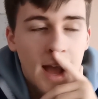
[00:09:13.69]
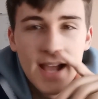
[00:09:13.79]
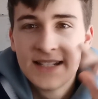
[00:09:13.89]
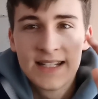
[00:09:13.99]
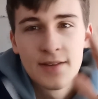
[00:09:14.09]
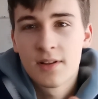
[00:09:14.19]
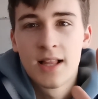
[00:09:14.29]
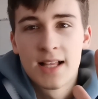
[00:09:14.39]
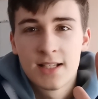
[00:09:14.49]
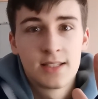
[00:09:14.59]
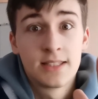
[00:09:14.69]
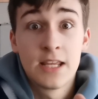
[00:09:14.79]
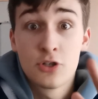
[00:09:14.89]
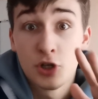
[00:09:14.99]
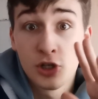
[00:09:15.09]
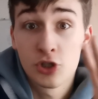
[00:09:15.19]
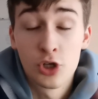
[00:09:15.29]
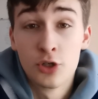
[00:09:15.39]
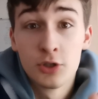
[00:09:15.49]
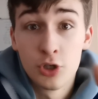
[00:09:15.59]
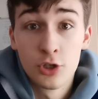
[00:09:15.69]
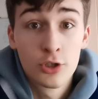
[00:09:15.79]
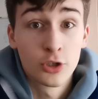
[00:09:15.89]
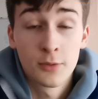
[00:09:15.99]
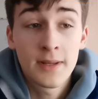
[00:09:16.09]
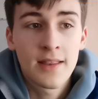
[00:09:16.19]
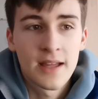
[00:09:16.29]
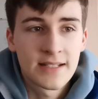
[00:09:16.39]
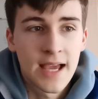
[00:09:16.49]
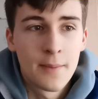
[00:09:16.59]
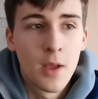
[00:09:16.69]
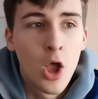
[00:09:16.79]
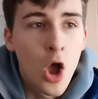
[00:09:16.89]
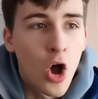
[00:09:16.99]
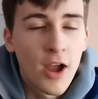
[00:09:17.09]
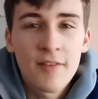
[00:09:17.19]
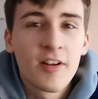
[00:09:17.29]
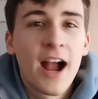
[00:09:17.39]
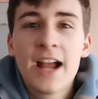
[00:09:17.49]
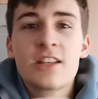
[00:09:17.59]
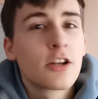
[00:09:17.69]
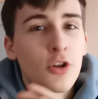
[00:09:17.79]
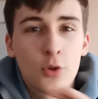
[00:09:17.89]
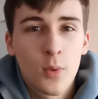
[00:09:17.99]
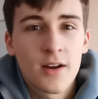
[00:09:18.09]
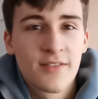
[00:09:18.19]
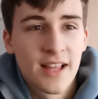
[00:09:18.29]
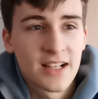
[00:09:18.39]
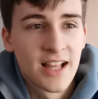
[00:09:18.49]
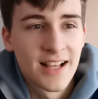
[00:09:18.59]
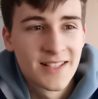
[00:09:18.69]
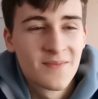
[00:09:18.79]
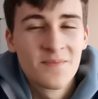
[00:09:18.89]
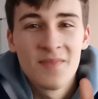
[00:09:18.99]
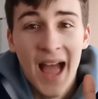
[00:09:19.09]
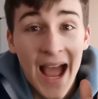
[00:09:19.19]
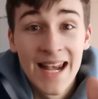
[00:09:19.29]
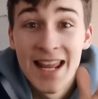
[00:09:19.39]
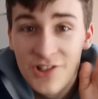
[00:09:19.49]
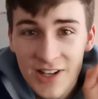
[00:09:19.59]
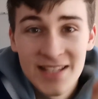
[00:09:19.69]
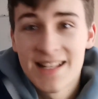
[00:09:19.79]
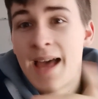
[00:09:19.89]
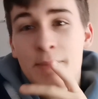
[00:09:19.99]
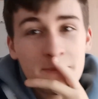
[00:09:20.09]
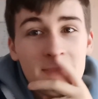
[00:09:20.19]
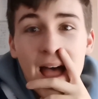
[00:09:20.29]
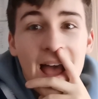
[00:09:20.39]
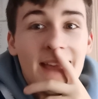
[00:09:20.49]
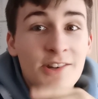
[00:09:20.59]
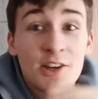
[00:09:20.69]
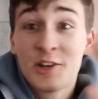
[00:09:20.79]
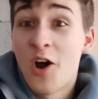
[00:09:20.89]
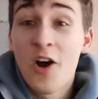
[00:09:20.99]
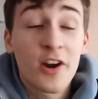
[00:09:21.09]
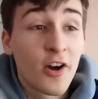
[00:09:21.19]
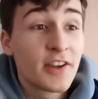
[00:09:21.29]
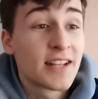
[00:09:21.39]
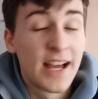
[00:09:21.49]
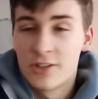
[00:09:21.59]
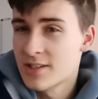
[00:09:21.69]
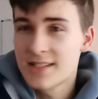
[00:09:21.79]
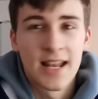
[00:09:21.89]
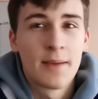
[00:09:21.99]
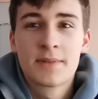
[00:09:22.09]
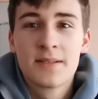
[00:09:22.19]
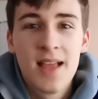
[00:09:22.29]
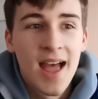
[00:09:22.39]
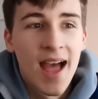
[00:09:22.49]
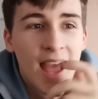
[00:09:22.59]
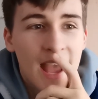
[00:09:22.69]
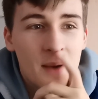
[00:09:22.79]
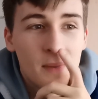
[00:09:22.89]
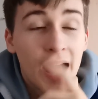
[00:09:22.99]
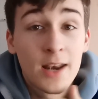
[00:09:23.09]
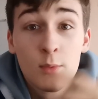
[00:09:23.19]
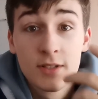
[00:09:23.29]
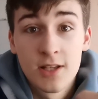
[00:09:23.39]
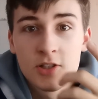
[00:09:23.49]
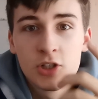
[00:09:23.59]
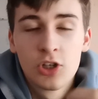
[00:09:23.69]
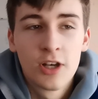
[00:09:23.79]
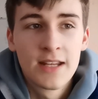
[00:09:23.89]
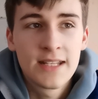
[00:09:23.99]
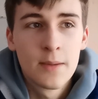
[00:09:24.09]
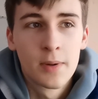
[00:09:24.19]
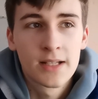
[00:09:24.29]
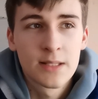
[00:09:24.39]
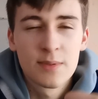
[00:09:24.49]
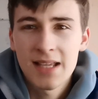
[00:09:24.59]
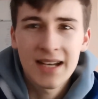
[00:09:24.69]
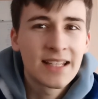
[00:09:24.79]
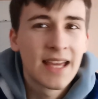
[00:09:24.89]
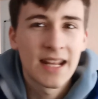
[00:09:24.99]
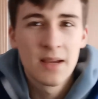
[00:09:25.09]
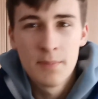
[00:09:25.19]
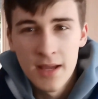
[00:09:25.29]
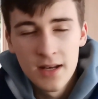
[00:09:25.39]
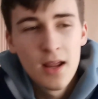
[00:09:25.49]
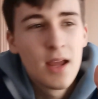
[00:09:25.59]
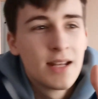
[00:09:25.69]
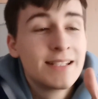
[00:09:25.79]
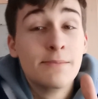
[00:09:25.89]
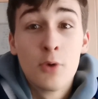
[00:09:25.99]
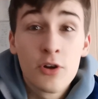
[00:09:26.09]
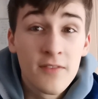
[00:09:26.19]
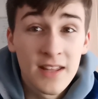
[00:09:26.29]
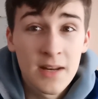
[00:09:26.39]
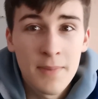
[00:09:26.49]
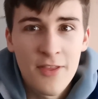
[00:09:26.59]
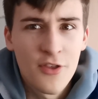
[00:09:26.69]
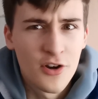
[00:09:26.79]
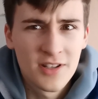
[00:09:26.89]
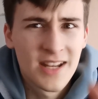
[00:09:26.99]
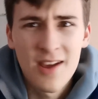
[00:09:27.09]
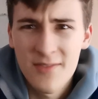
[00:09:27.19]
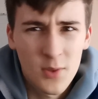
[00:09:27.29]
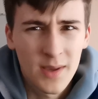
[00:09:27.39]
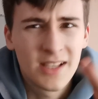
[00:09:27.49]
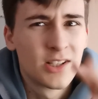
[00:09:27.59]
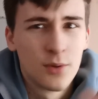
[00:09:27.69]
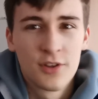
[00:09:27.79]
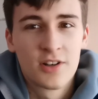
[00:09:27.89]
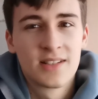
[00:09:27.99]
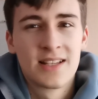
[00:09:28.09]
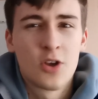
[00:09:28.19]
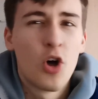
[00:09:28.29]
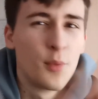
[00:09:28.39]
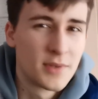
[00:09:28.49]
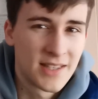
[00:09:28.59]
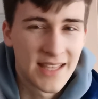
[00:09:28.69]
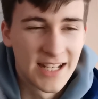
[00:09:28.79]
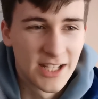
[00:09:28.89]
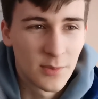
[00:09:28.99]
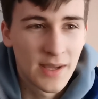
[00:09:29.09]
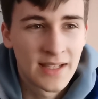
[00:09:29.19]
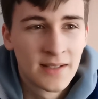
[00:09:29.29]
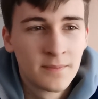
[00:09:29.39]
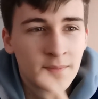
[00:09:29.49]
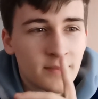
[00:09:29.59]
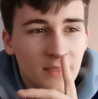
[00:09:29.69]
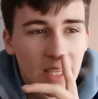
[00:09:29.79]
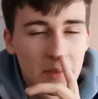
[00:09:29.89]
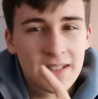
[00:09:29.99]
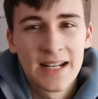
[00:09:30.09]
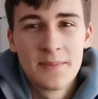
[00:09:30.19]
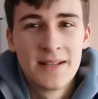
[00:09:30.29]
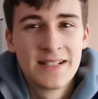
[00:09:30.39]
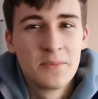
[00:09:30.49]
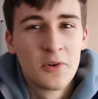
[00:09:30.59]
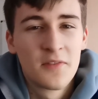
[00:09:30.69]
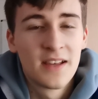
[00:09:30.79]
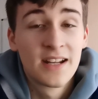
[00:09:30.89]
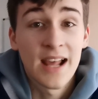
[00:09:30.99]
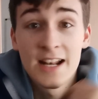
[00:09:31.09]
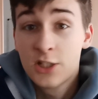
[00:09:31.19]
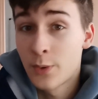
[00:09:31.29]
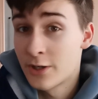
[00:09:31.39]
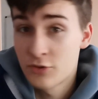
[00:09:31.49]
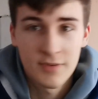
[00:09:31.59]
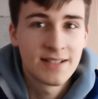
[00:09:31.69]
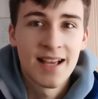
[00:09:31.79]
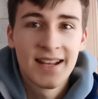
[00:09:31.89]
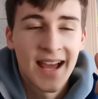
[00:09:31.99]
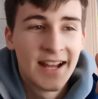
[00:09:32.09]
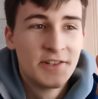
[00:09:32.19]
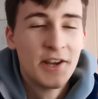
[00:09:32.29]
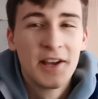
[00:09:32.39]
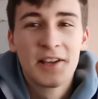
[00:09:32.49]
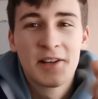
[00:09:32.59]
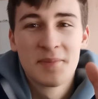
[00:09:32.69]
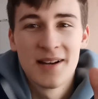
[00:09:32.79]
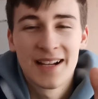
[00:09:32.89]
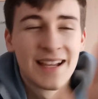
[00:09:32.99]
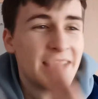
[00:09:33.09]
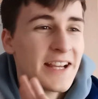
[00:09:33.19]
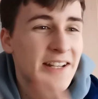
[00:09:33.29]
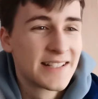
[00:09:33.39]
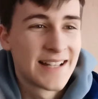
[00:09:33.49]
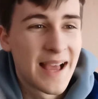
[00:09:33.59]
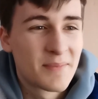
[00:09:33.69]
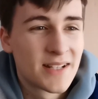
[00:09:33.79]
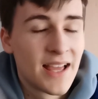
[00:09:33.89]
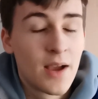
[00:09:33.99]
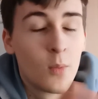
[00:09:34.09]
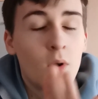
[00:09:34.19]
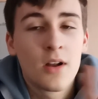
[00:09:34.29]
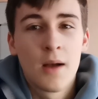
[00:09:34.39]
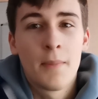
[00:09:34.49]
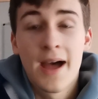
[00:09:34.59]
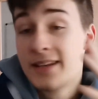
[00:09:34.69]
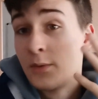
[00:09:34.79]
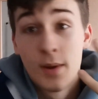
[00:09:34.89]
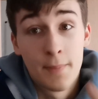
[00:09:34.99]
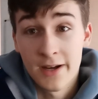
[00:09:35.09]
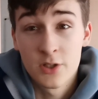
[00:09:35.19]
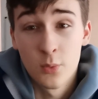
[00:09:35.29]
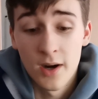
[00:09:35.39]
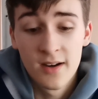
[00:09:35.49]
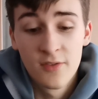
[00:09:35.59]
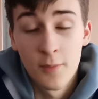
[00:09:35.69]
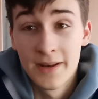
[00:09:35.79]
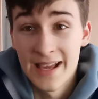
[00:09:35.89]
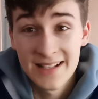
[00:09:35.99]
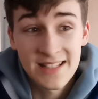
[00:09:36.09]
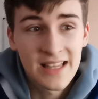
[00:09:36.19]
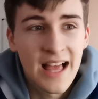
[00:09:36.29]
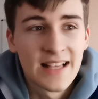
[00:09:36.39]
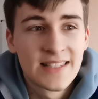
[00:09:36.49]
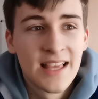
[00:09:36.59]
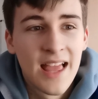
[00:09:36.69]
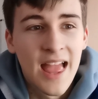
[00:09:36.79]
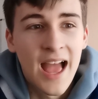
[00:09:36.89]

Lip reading: I didn't have a class because the teacher just couldn't do Google Meet at that time. However, I'd done all the work for that class. I literally slept. I took an hour out and just slept. And it was such a good idea because I was kind of getting a bit demotivated by Thursday in the week. Thursday's almost at the end of the week. I was getting a bit demotivated, and so I just reset. I took a break, slept, woke up, and then went back to work for my next class.